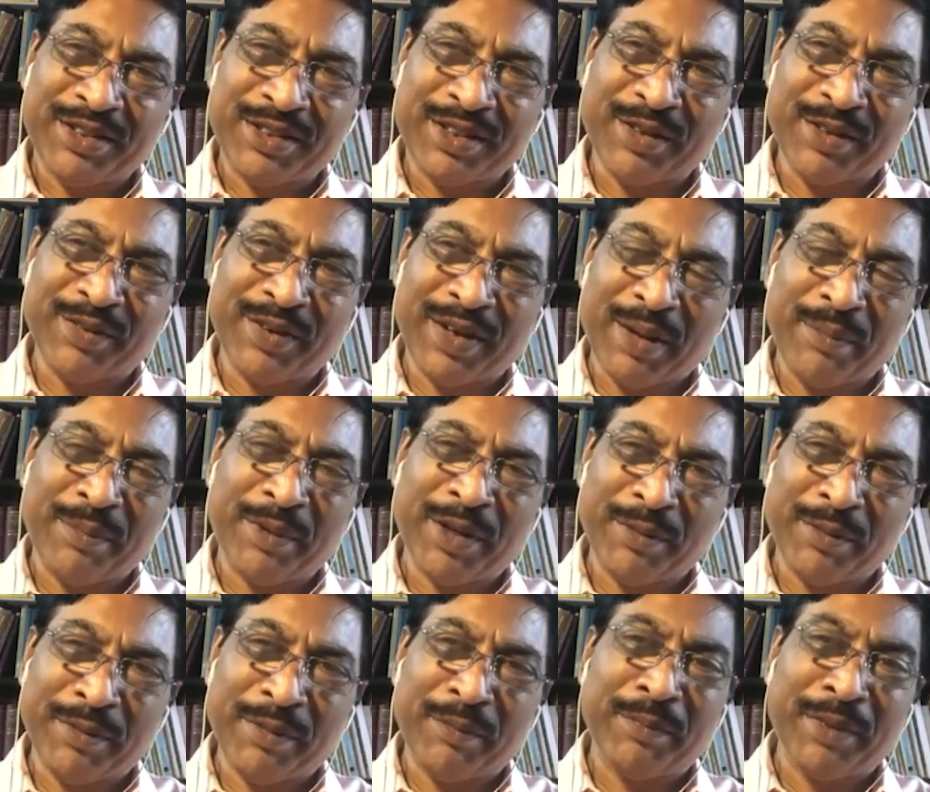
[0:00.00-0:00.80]

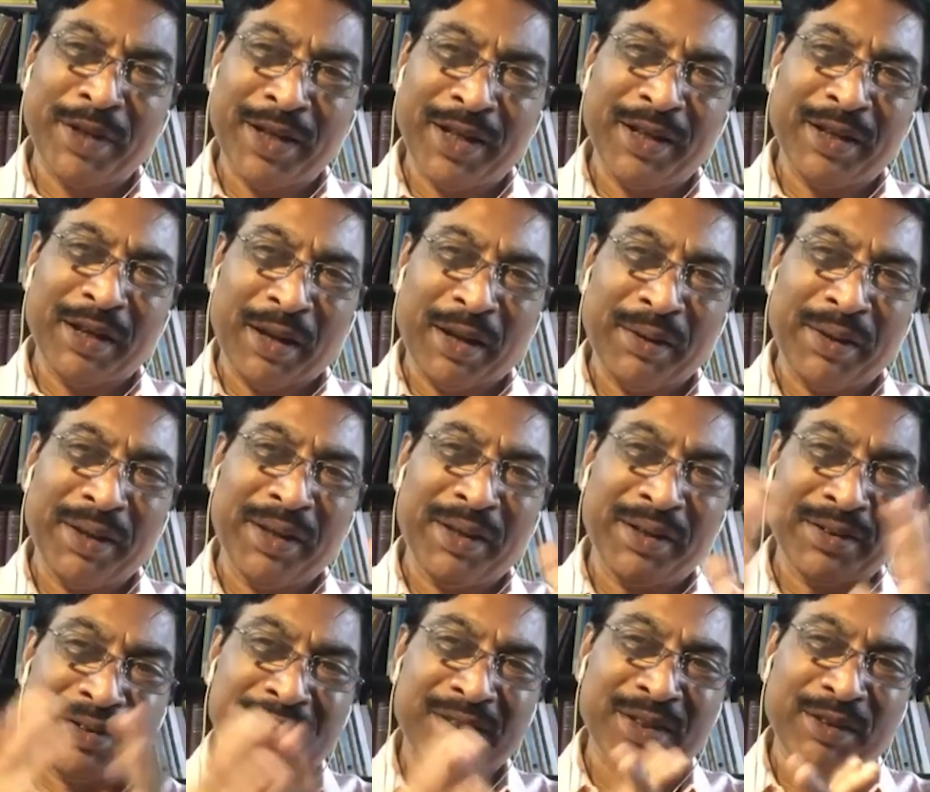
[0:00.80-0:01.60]

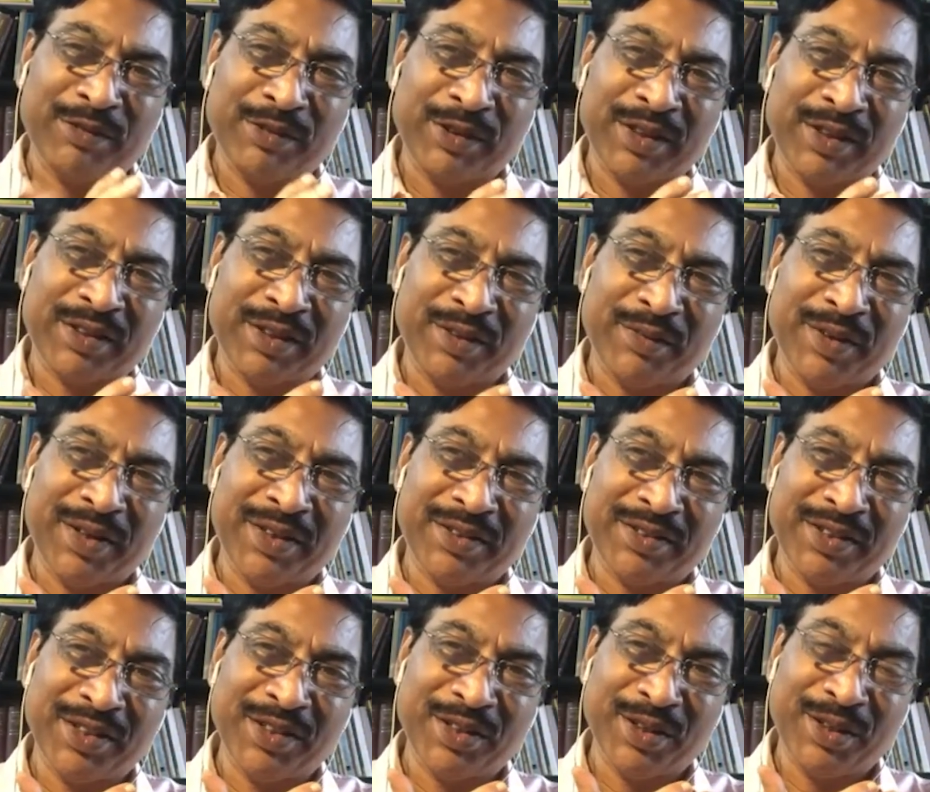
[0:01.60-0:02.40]

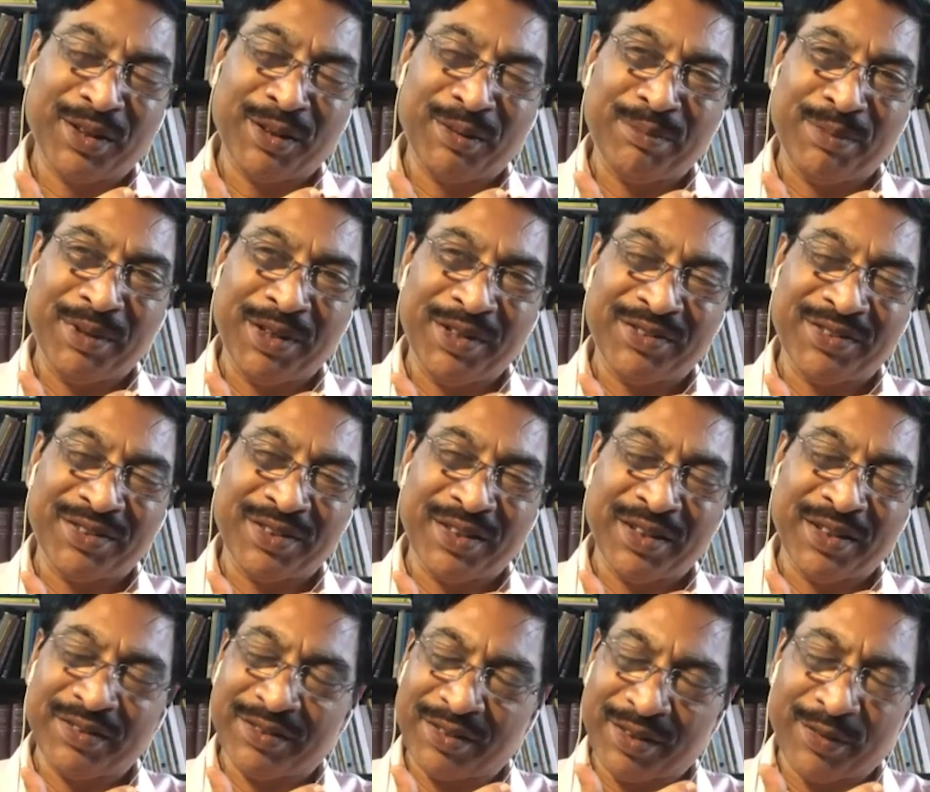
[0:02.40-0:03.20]
7th
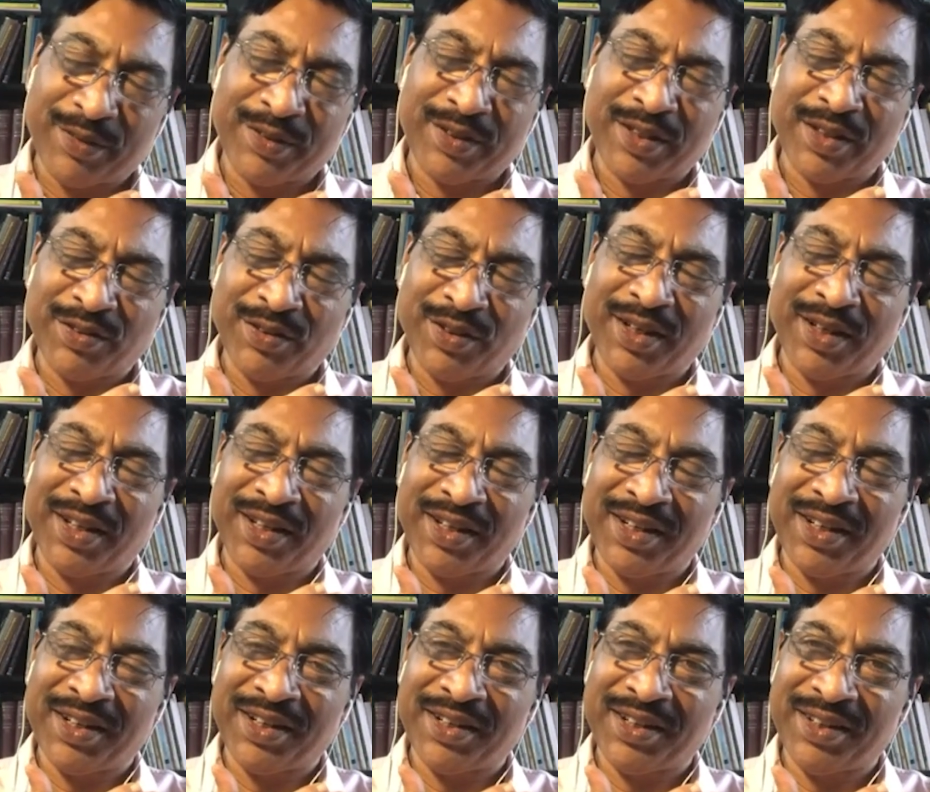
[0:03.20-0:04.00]

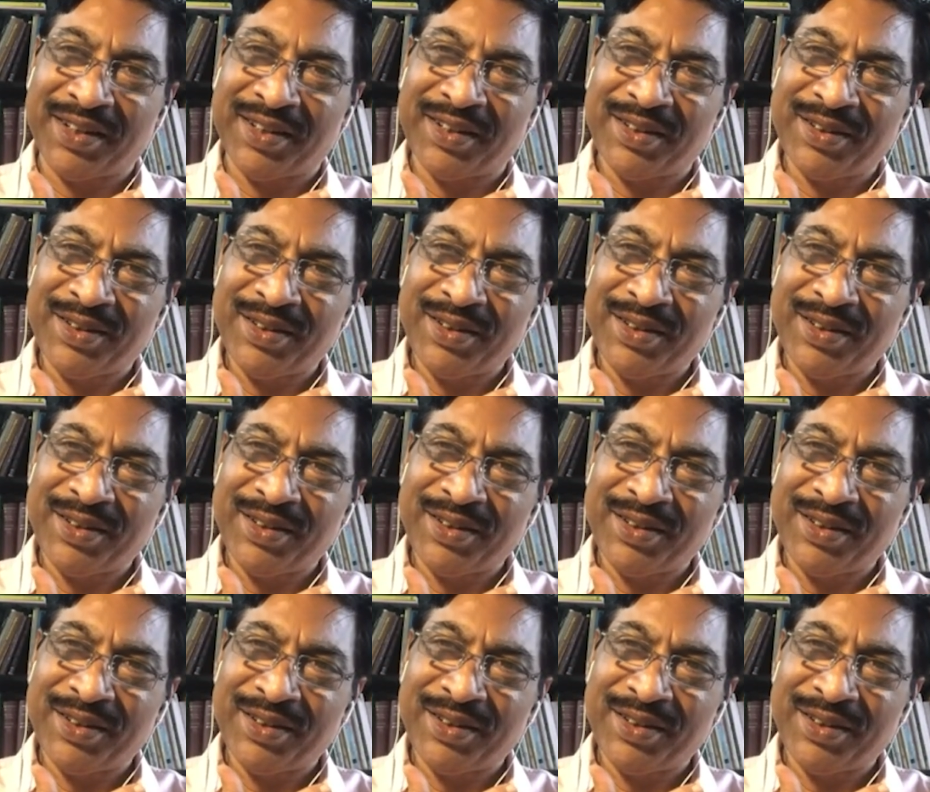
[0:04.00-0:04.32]
century AD.